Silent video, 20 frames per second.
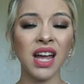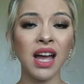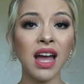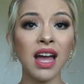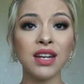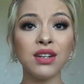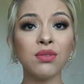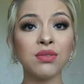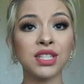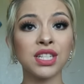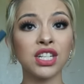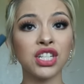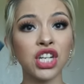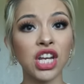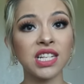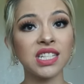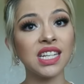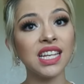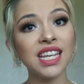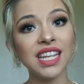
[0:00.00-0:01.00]
I don't
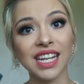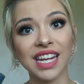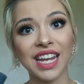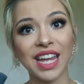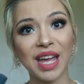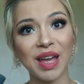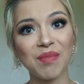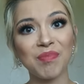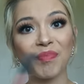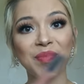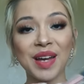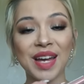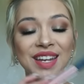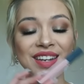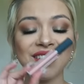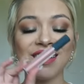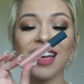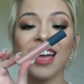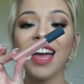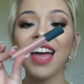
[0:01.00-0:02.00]
suggest eating it,
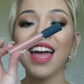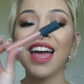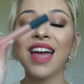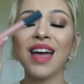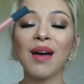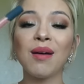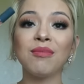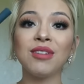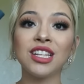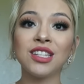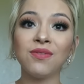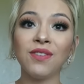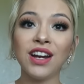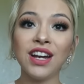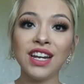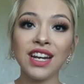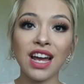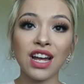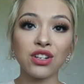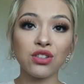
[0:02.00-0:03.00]
but um, it's
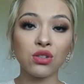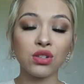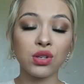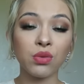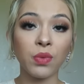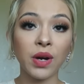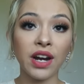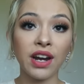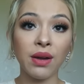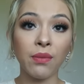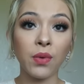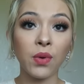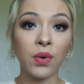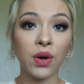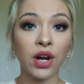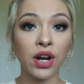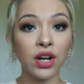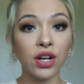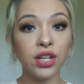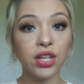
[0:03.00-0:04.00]
very natural to where it
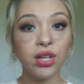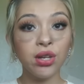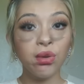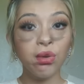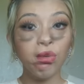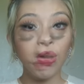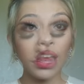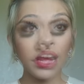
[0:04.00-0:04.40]
won't hurt you.